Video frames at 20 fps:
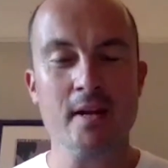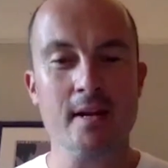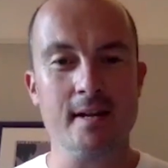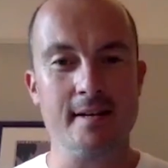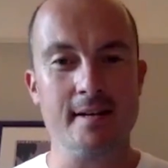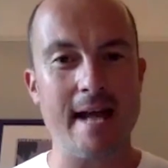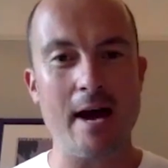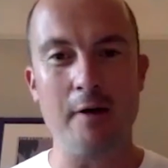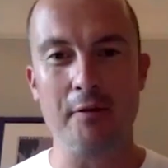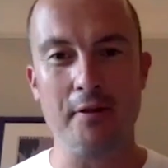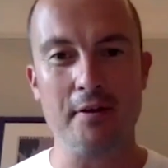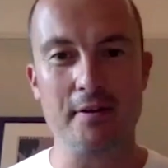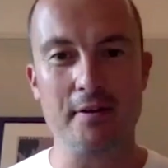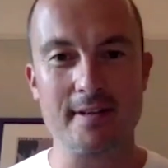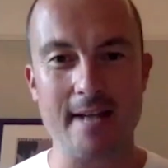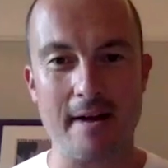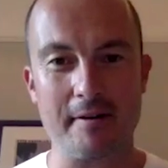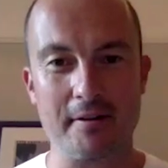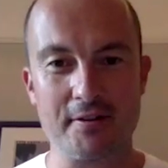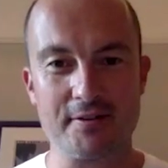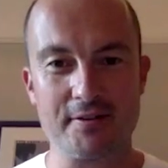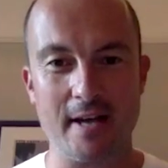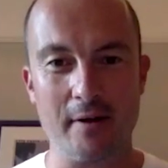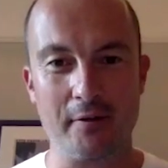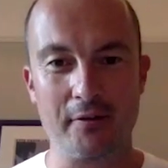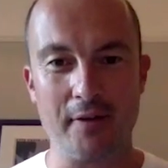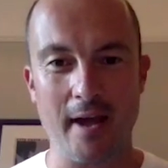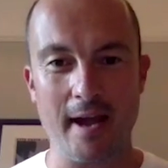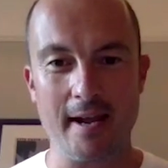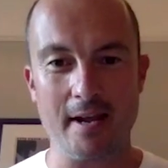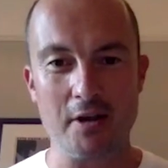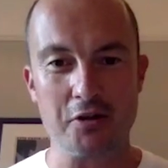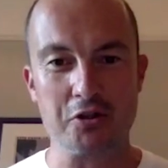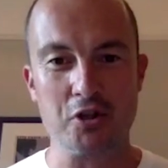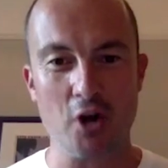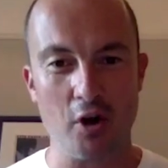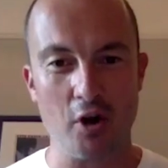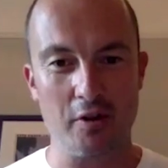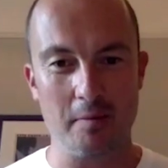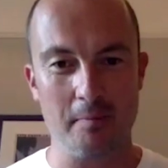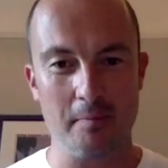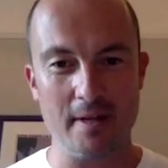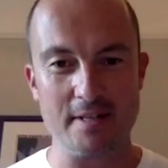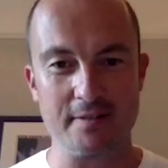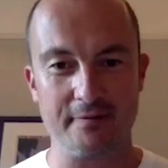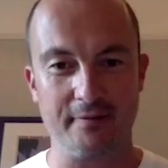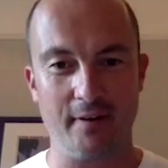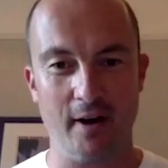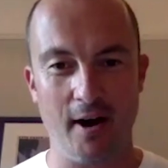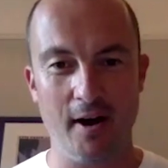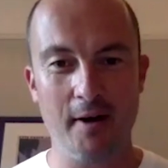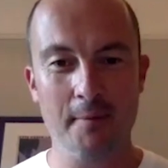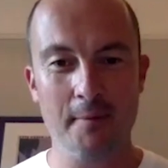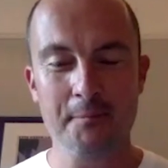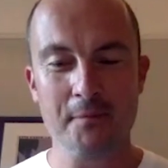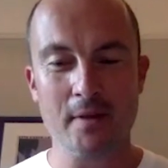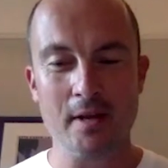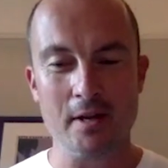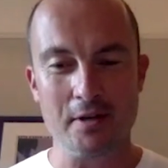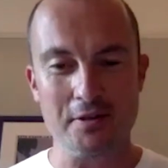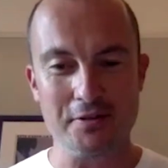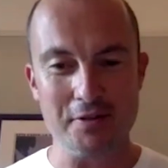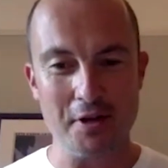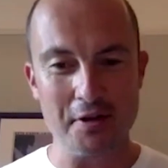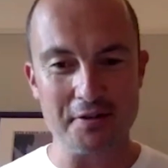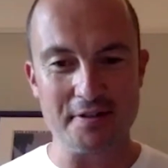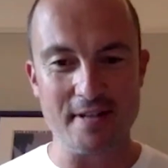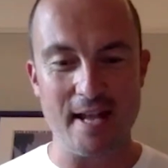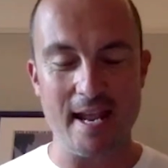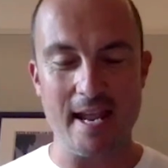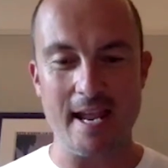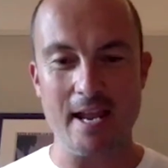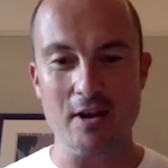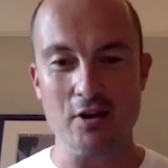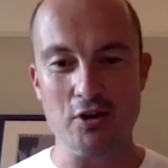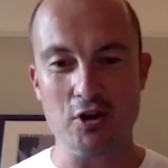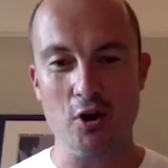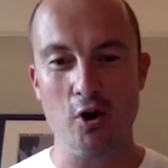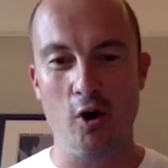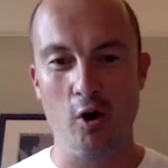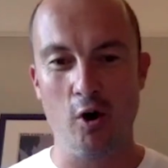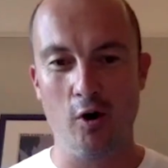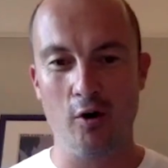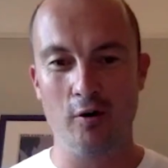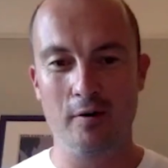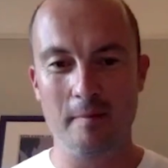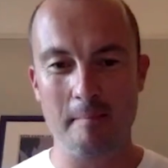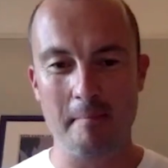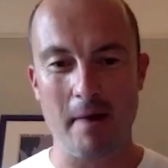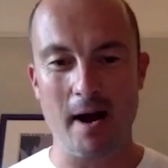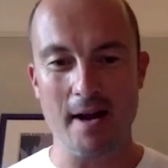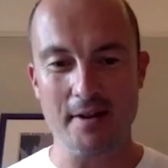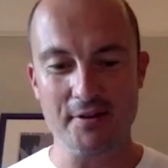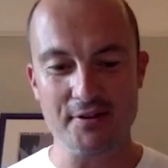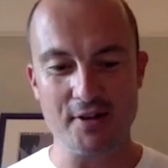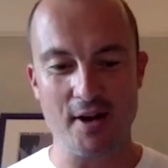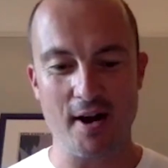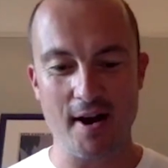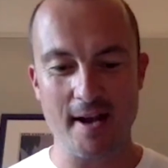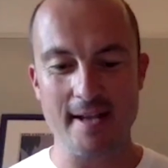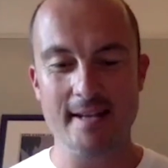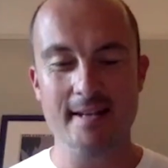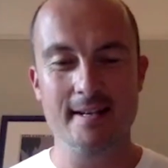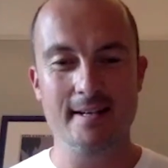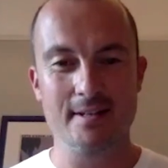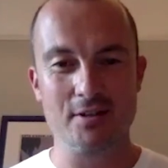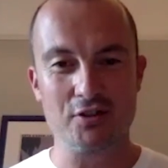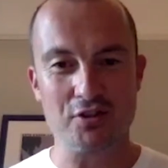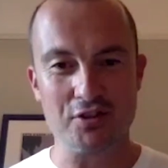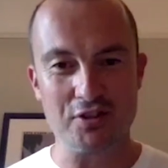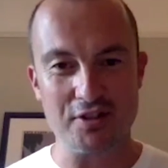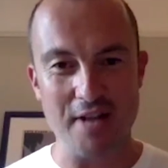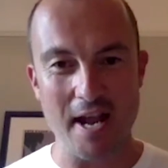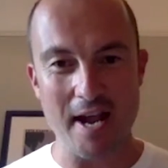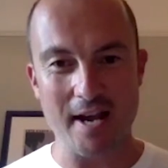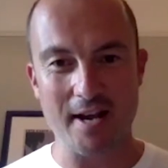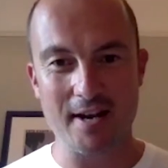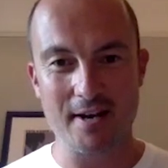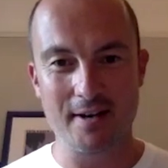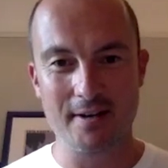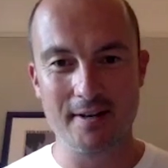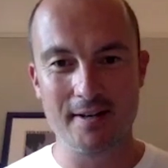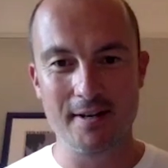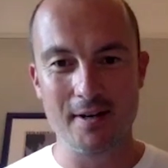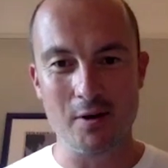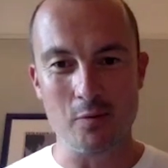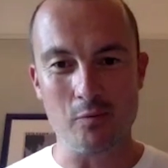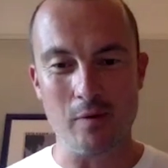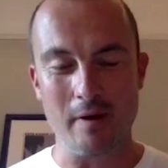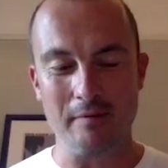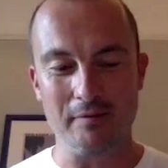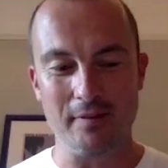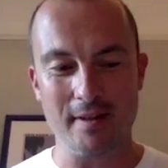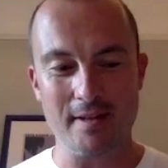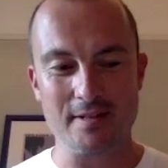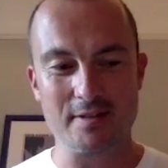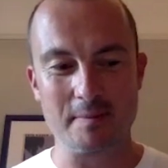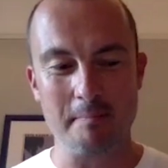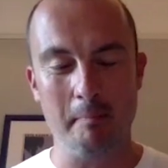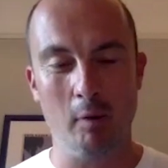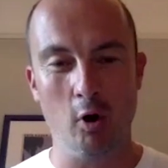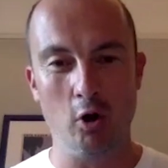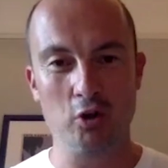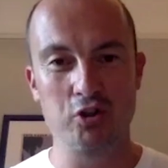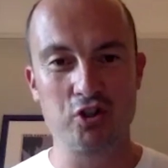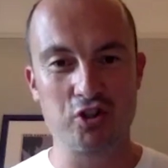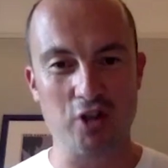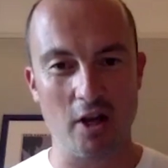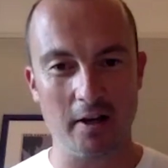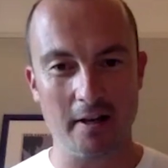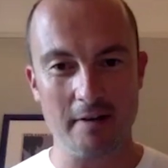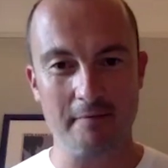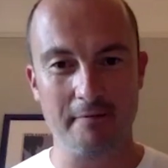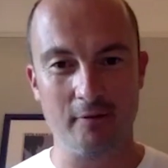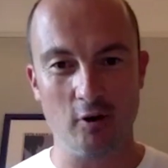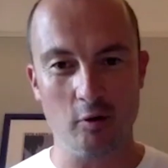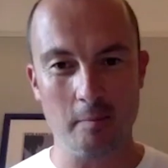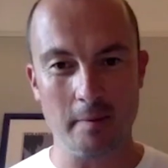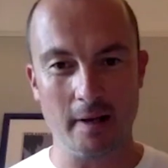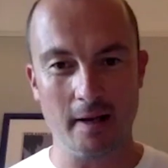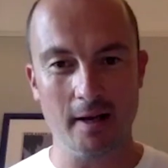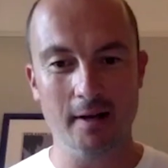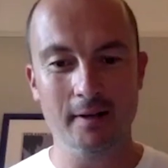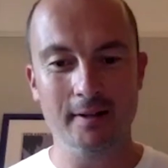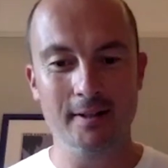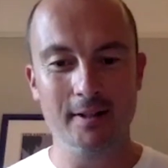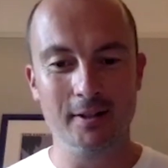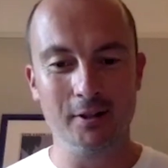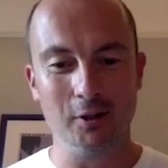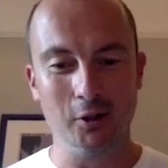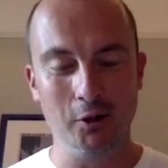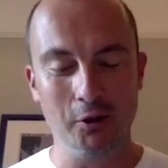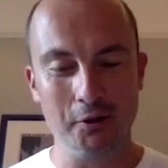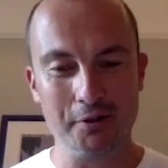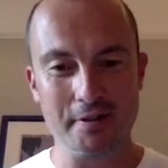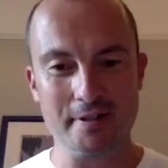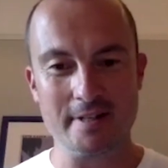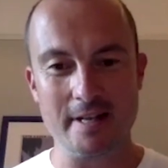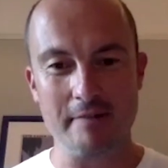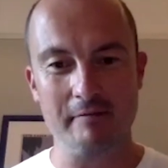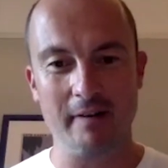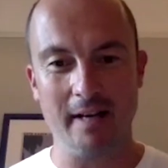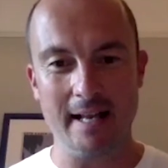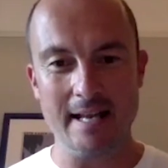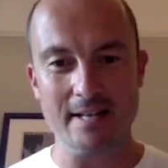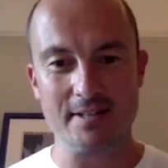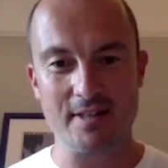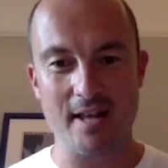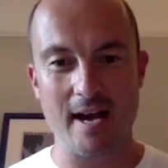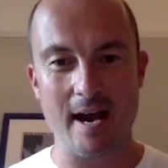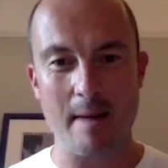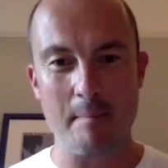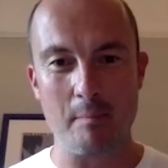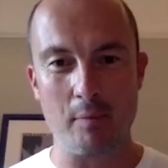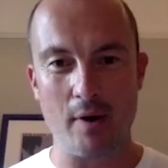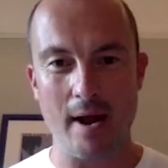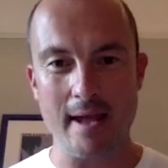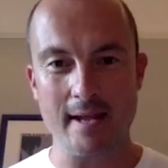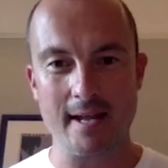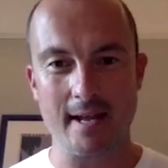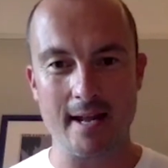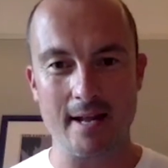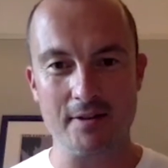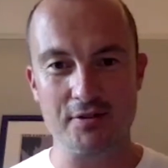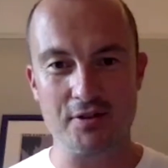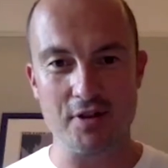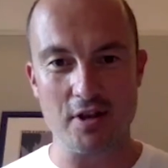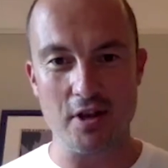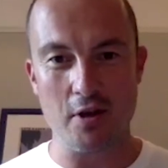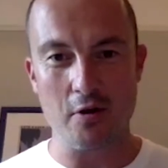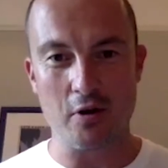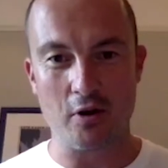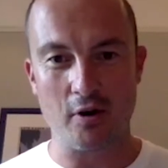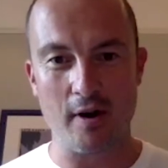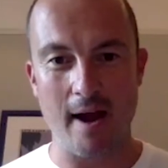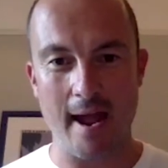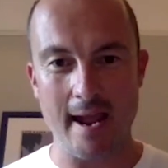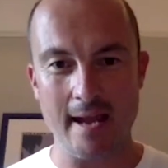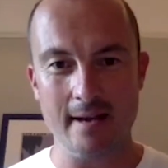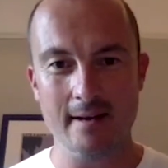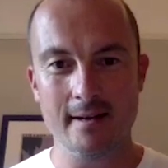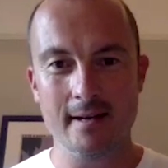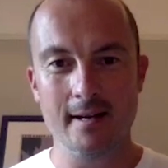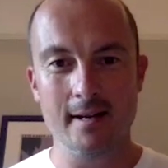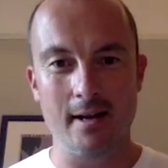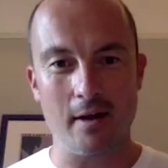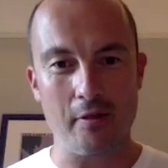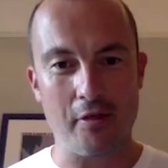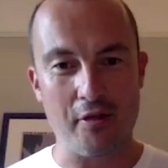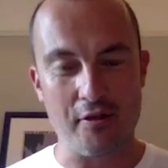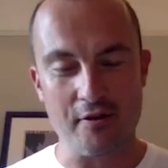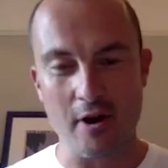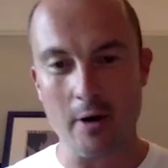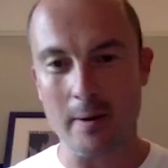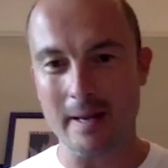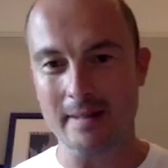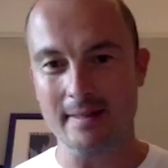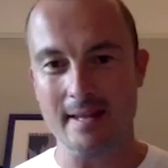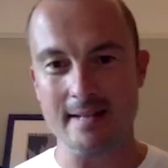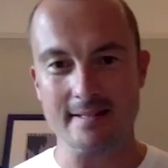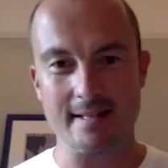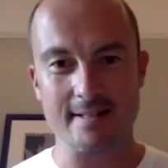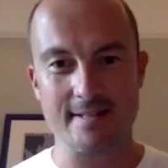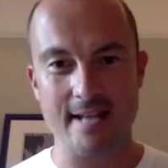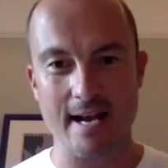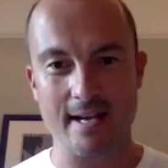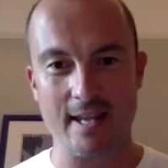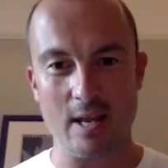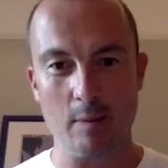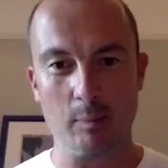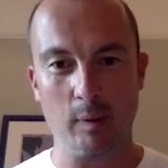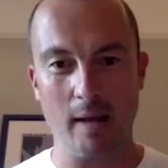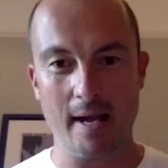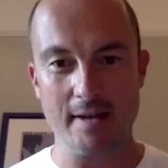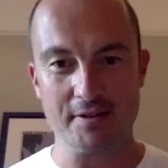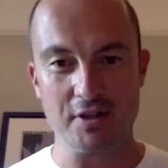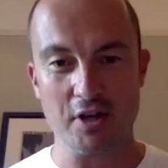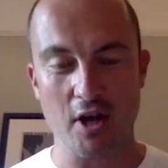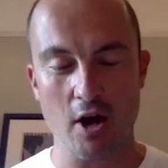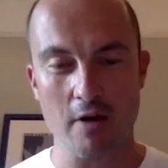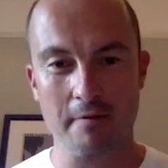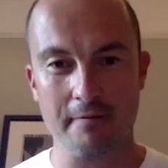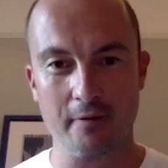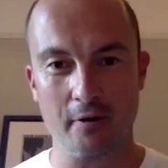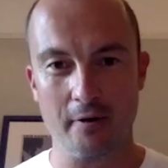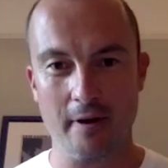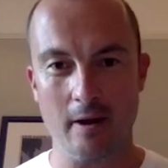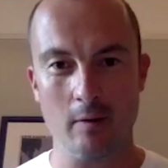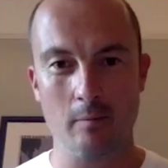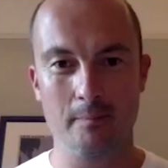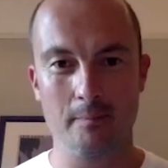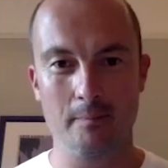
Now that Gareth Southgate has got them this far, does he, in your mind's eye, stick with this more solid formula, or does he release the handbrake against the Ukraine and throw in these attacking players and go for it?